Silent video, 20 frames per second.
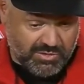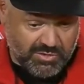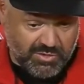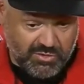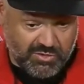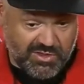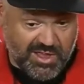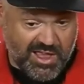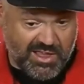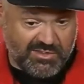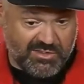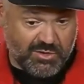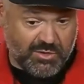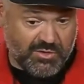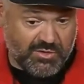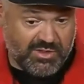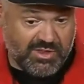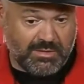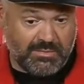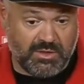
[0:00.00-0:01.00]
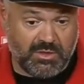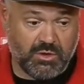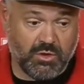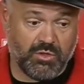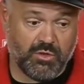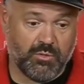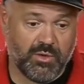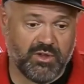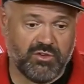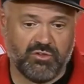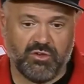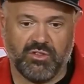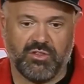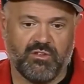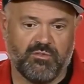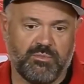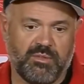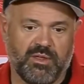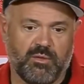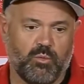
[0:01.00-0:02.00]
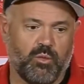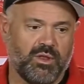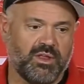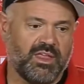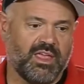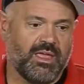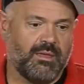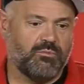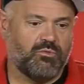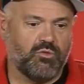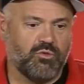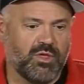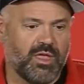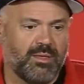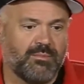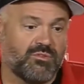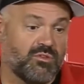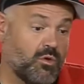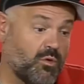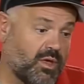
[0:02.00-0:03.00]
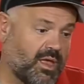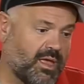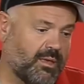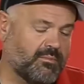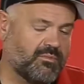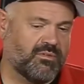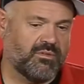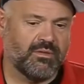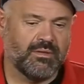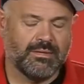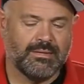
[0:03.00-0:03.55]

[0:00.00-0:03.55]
So there's guys you know on the team that know they're redshirted and they've played one game, two games, no games.